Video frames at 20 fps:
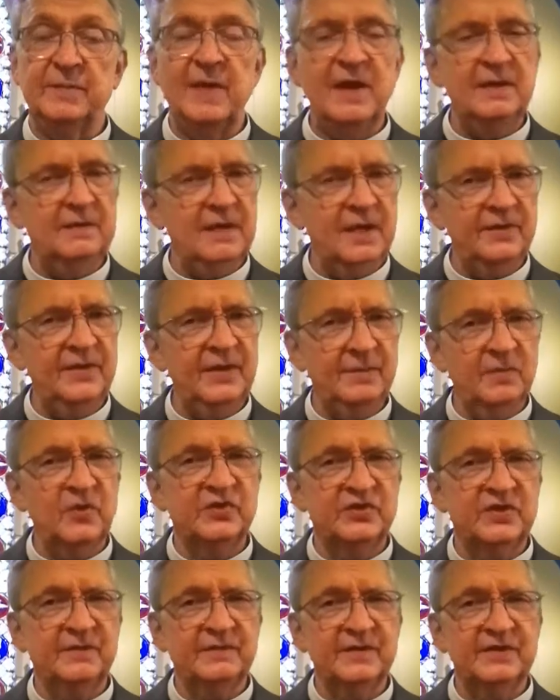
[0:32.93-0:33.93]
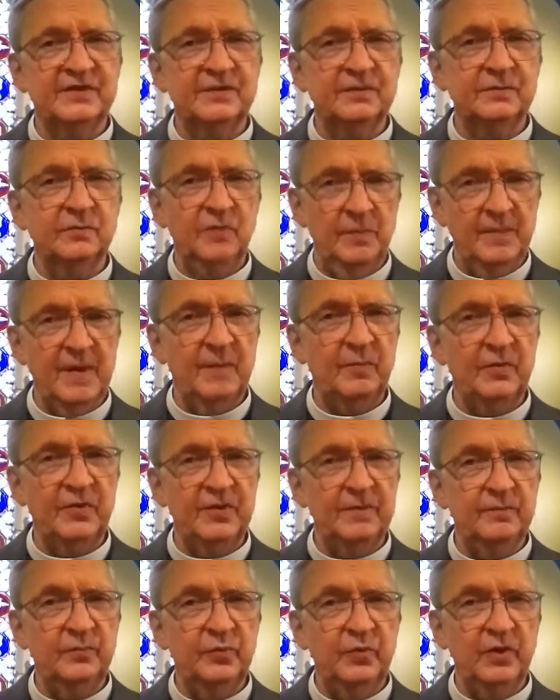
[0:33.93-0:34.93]
I think most of us remember
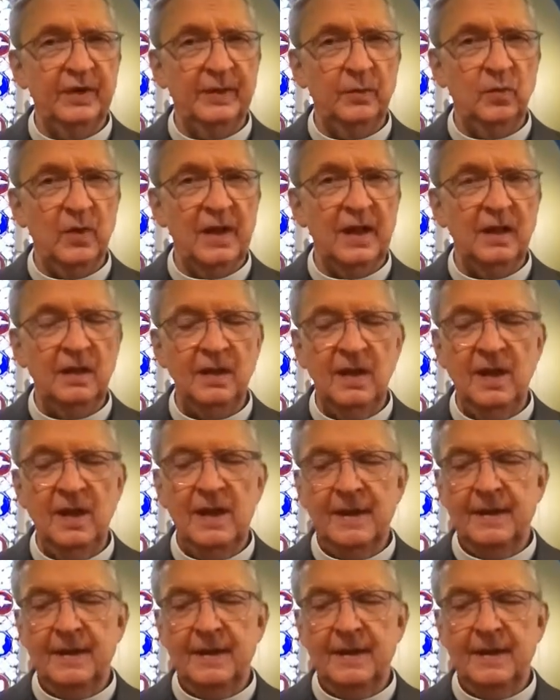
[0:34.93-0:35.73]
them pretty well.